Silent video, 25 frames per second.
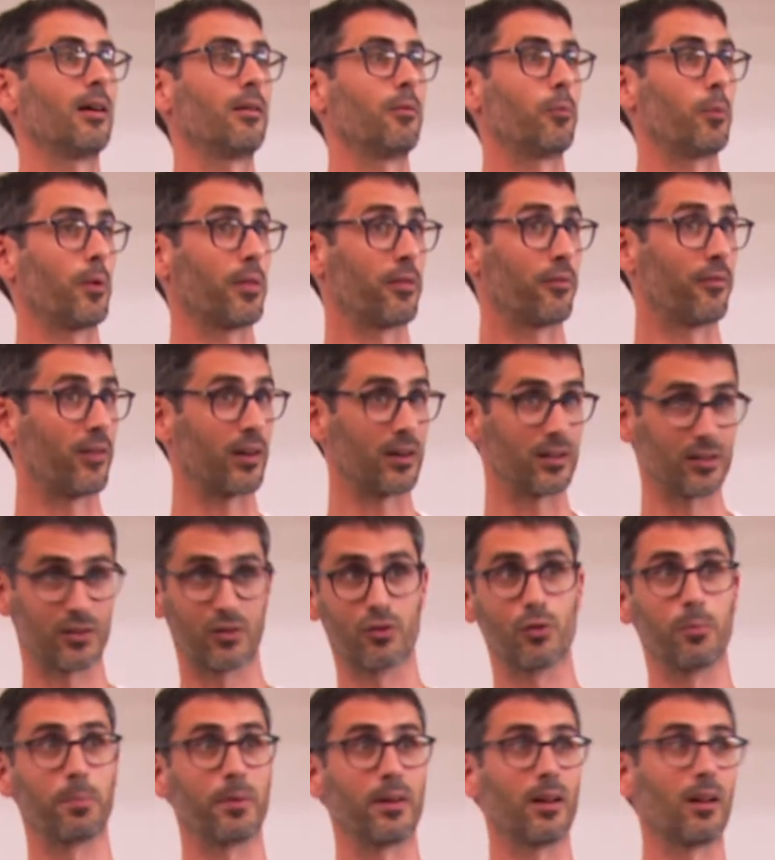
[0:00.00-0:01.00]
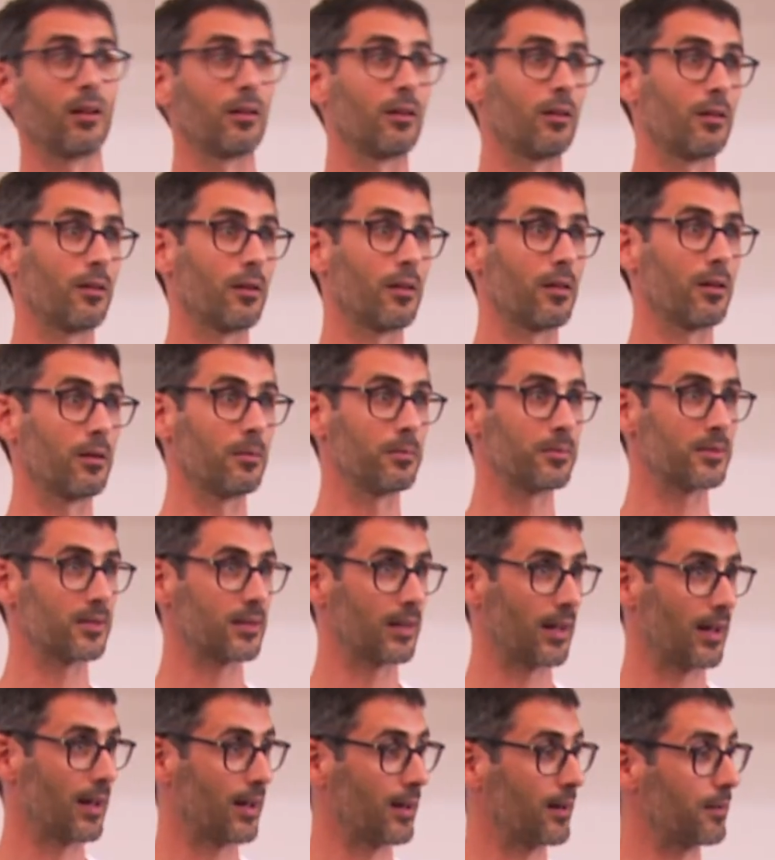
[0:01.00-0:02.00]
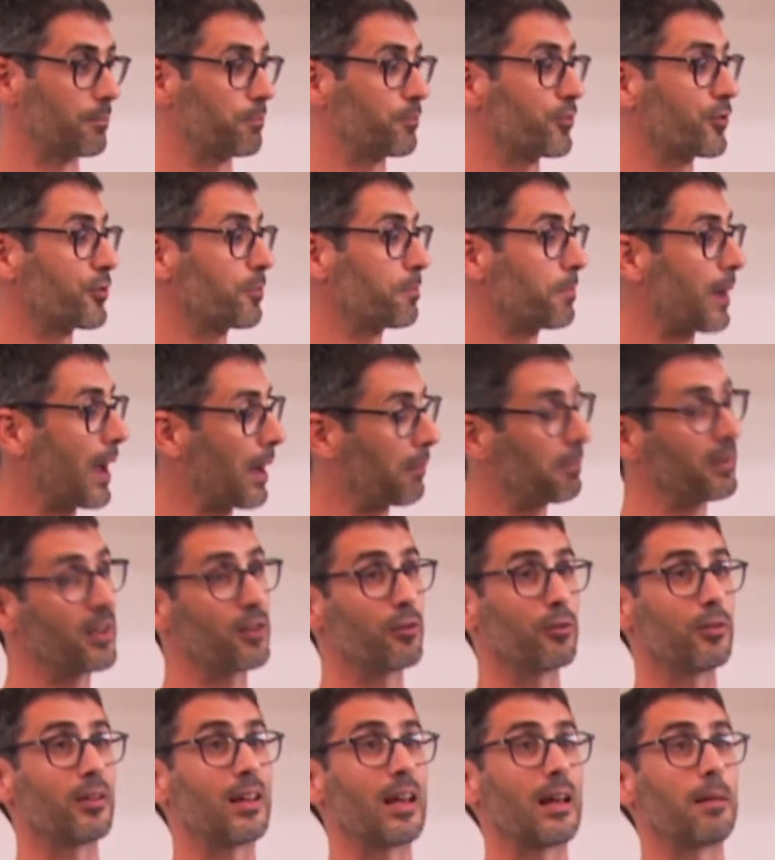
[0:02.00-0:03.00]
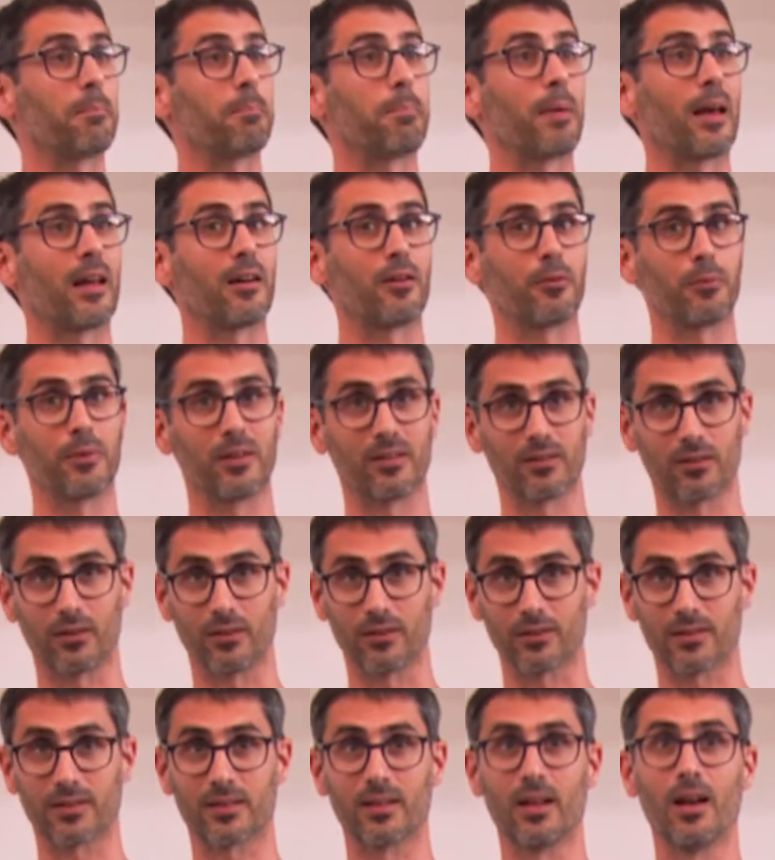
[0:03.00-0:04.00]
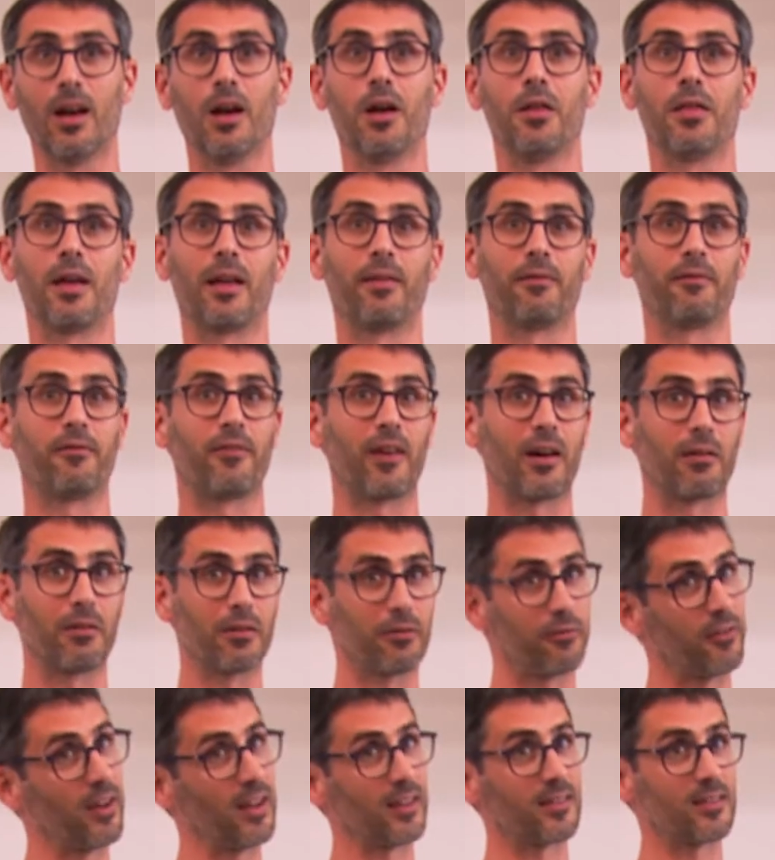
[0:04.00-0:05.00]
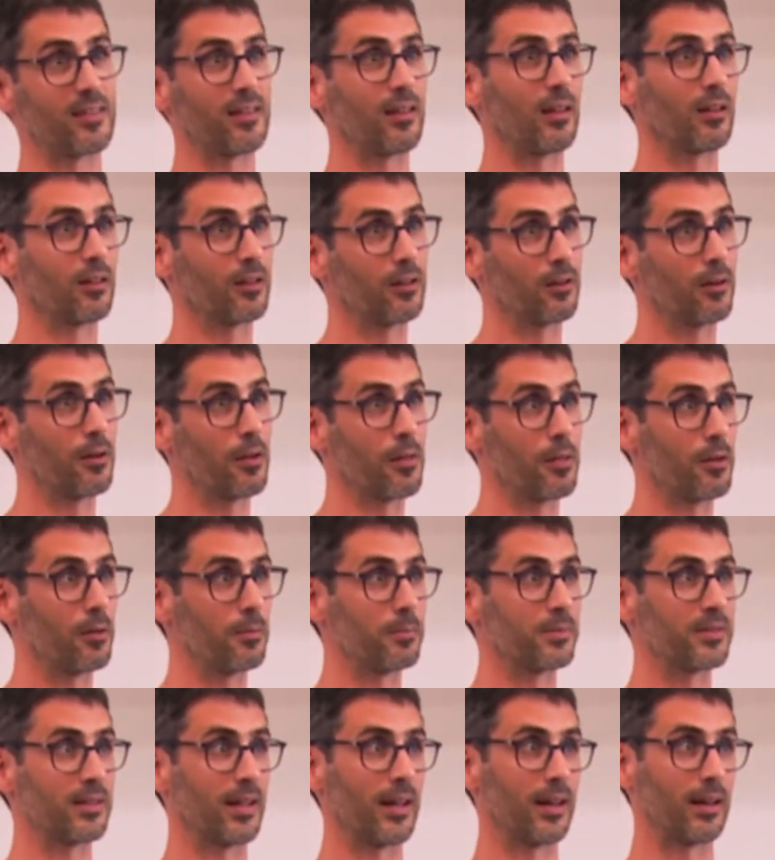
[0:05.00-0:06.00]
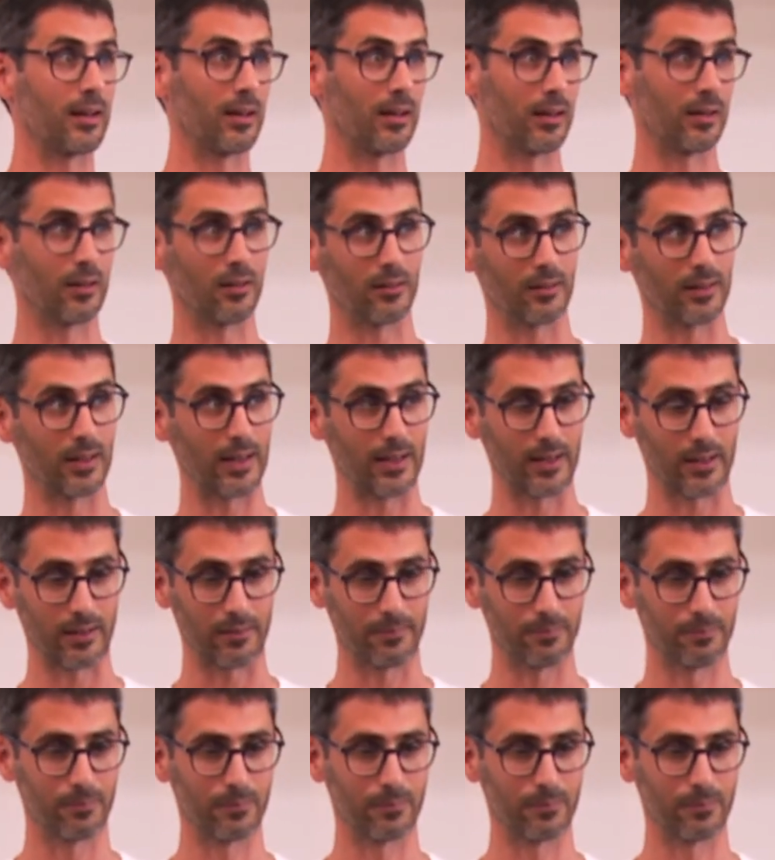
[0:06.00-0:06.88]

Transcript: with very stupid algorithms, and probably you'll get better results than very fancy algorithms and little data.